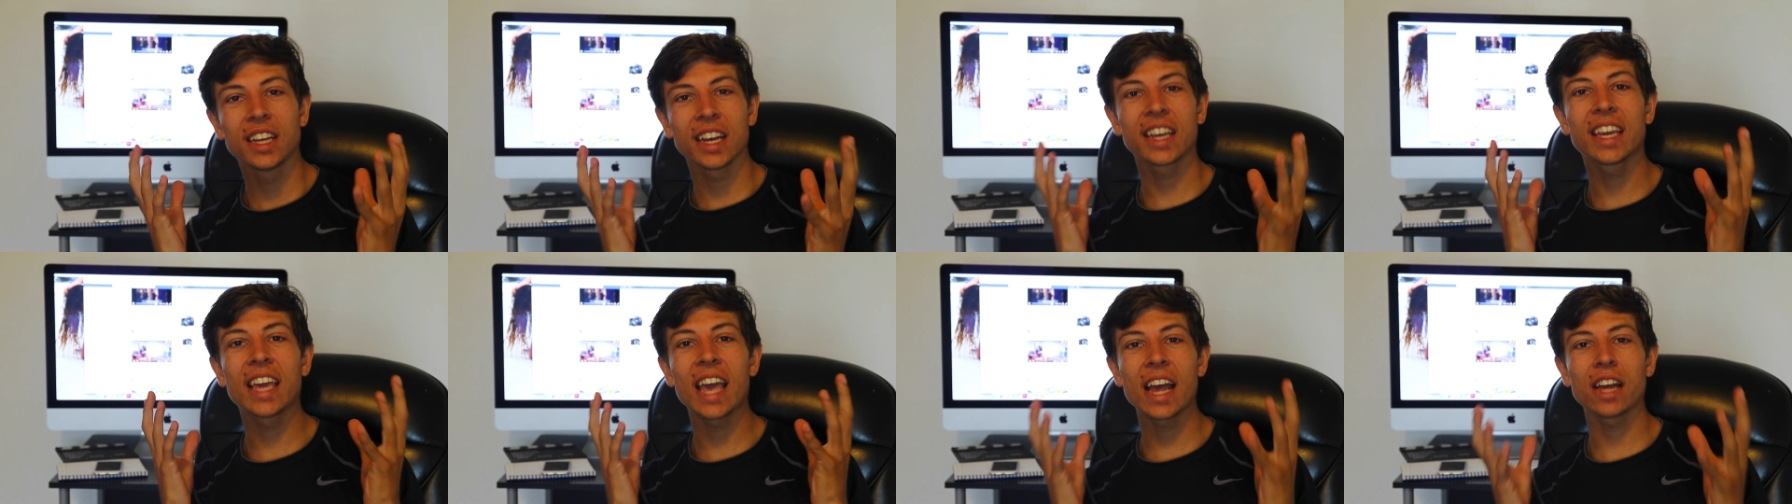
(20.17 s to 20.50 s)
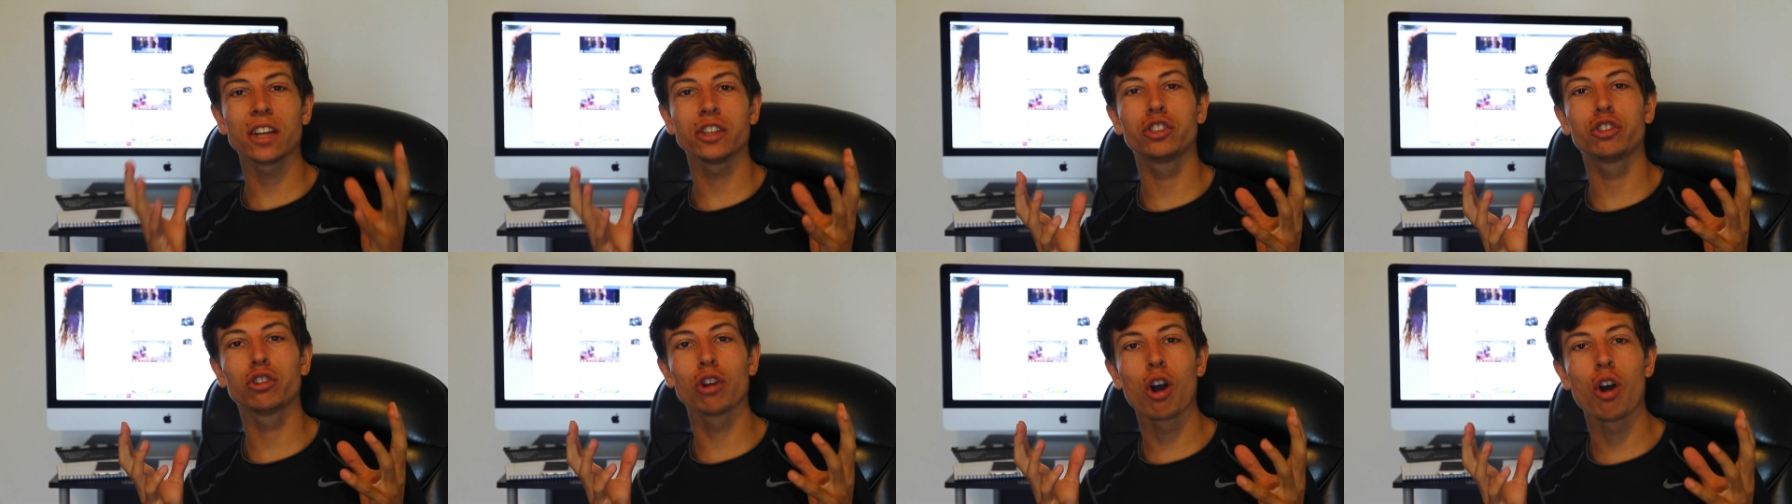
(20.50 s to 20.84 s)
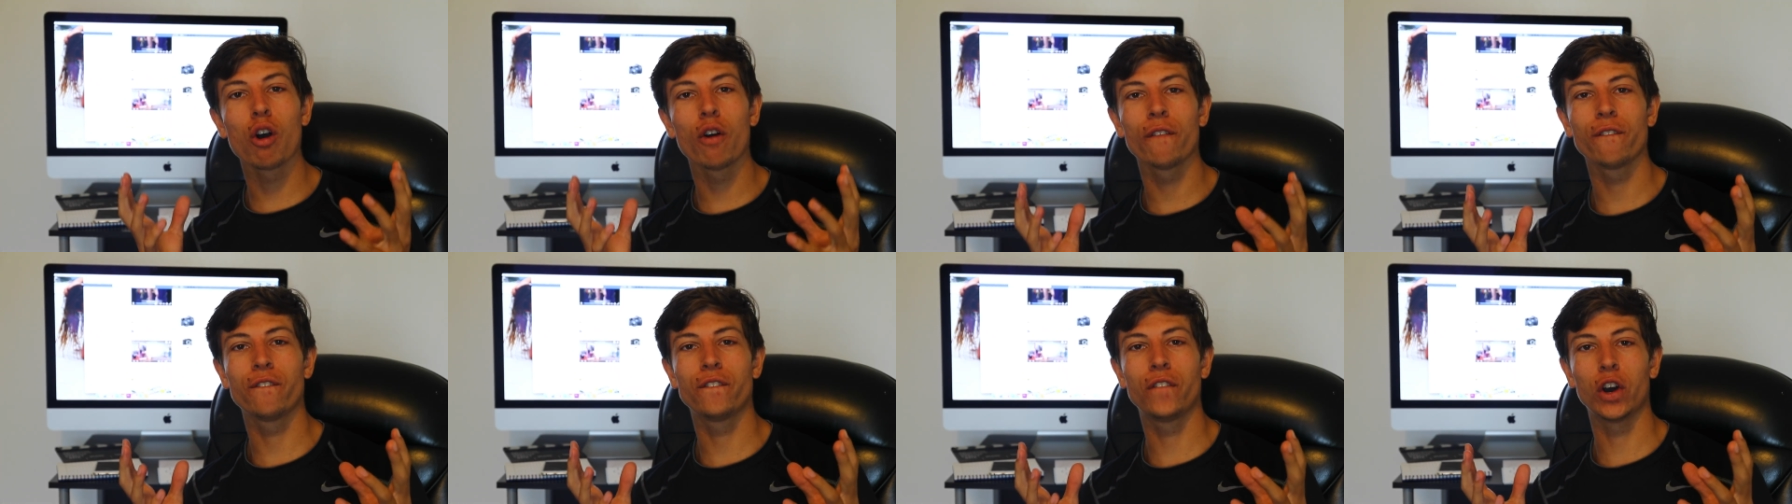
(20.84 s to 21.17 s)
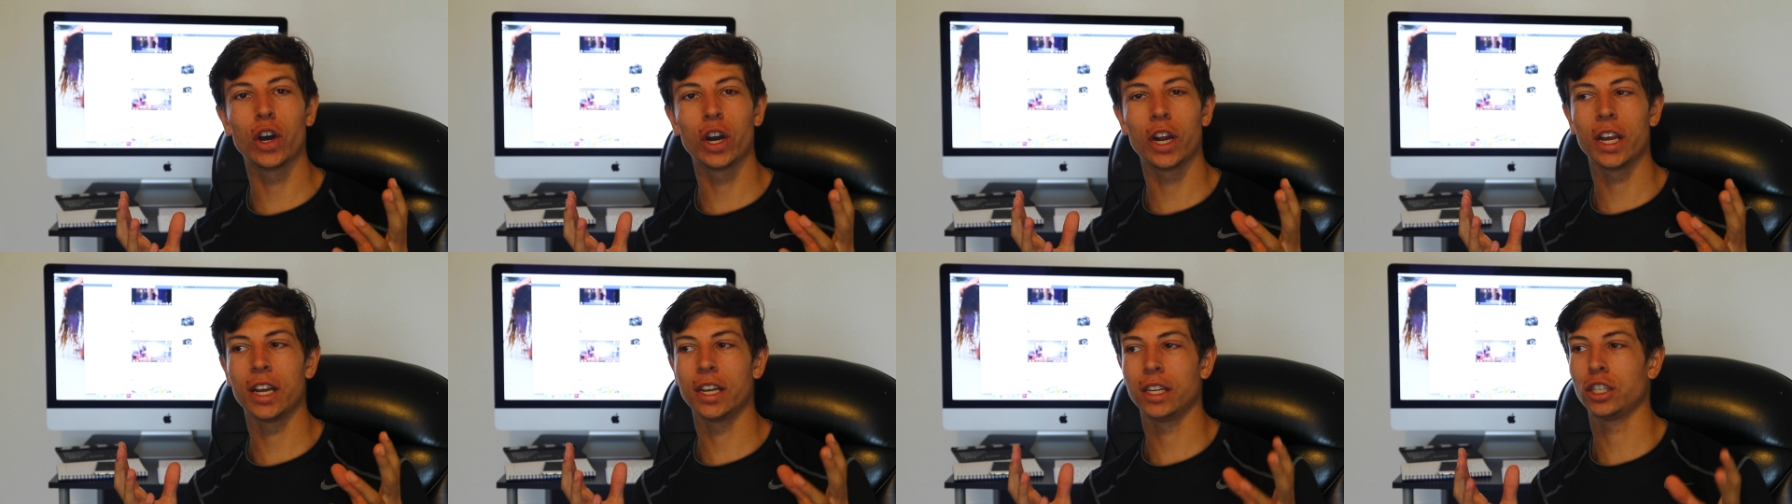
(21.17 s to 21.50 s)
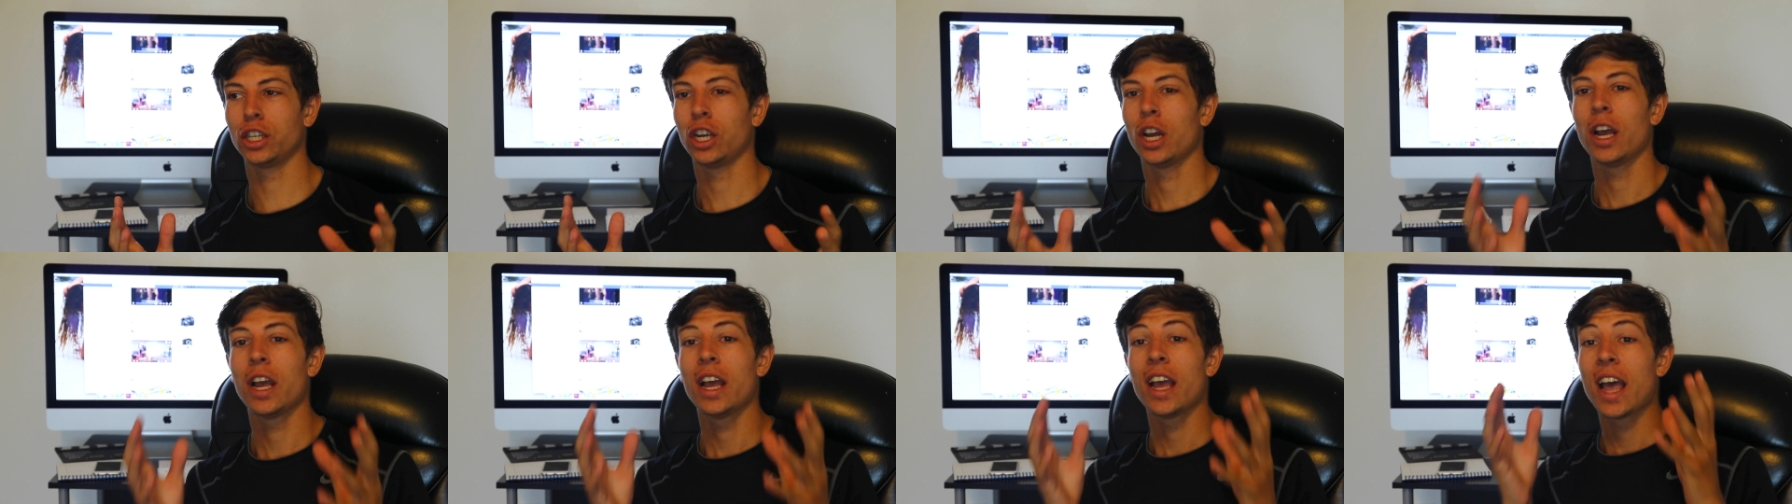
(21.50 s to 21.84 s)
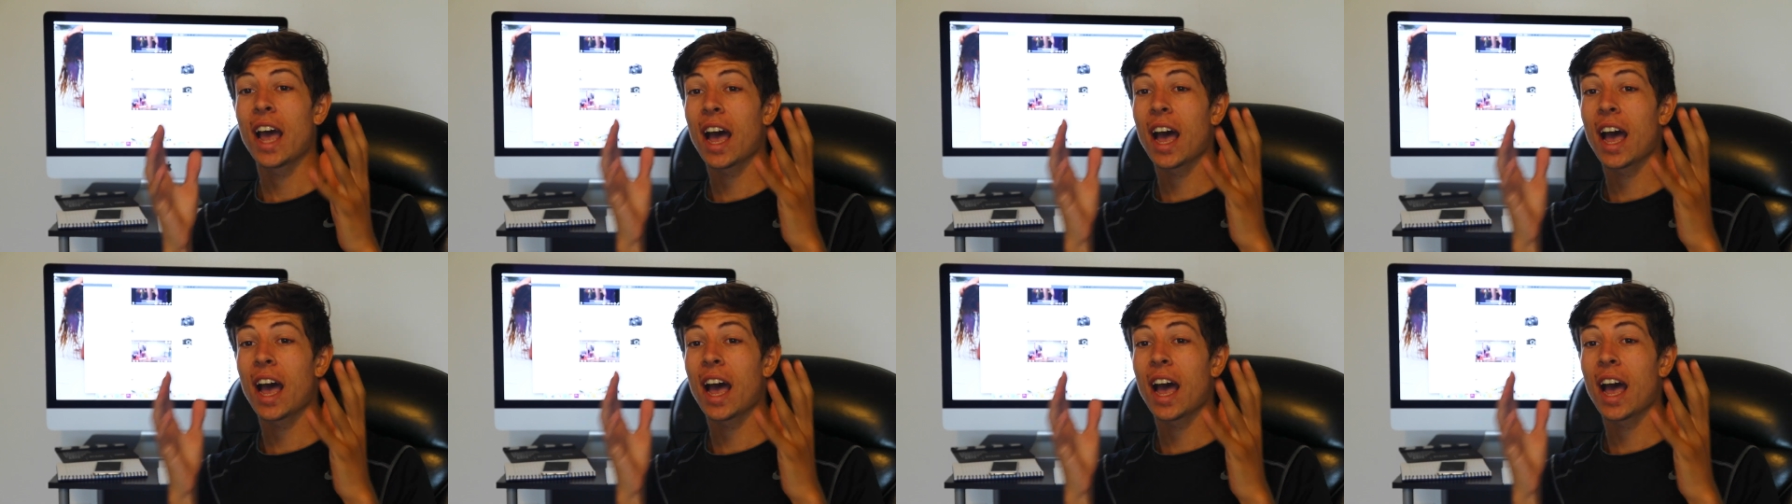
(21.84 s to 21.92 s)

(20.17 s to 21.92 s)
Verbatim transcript: to get drone footage.